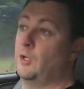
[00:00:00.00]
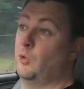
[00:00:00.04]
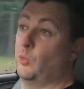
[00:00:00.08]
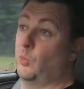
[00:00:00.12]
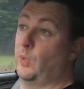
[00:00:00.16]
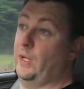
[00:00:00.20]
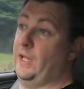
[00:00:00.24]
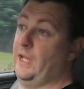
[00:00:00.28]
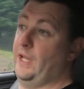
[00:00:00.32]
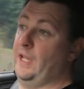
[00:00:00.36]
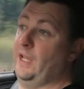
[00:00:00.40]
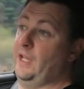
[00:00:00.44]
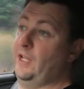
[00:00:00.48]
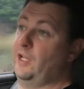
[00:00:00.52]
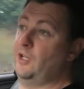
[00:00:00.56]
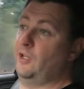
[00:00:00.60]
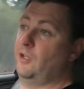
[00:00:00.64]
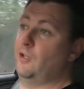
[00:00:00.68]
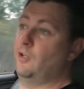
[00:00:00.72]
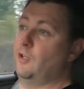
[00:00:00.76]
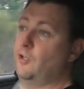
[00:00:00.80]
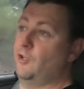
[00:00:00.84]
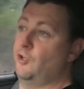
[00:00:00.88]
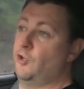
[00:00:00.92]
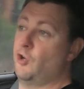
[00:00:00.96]
where
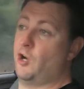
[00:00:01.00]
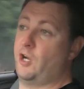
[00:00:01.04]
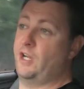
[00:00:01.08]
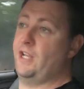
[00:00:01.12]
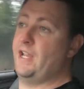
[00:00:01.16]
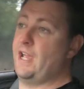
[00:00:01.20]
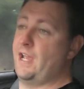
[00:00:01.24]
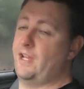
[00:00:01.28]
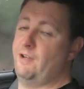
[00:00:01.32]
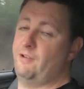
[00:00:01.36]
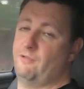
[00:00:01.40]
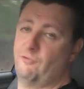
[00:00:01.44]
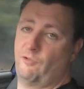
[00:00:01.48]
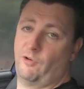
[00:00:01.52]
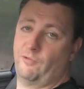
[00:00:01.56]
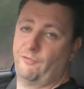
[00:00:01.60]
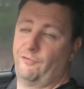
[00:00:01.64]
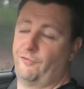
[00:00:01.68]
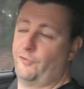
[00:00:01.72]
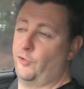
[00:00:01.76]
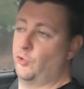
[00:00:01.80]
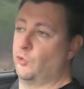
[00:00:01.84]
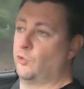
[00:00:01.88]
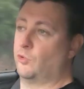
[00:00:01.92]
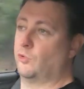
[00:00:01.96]
98 RON
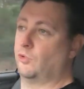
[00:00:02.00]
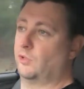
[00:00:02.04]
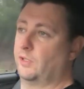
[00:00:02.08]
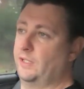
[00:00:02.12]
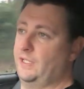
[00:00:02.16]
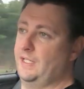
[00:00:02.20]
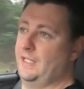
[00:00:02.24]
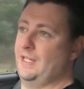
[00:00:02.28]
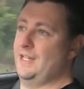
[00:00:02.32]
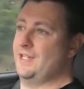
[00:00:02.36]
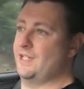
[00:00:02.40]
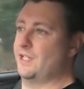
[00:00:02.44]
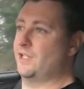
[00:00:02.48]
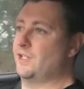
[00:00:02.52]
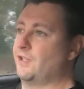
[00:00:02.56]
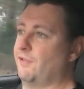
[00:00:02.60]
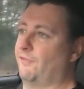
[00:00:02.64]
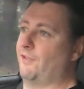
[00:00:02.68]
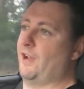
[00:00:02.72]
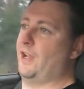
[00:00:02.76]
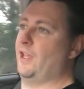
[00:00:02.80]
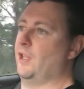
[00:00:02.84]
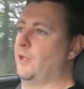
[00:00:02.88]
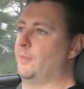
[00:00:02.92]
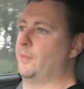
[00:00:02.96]
fuel isn't
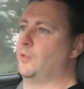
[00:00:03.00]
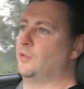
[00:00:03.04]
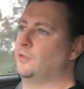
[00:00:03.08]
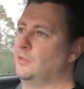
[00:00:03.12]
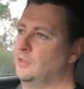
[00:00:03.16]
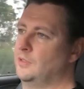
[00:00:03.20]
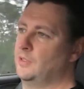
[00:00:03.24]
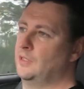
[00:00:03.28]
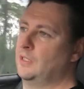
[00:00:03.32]
available,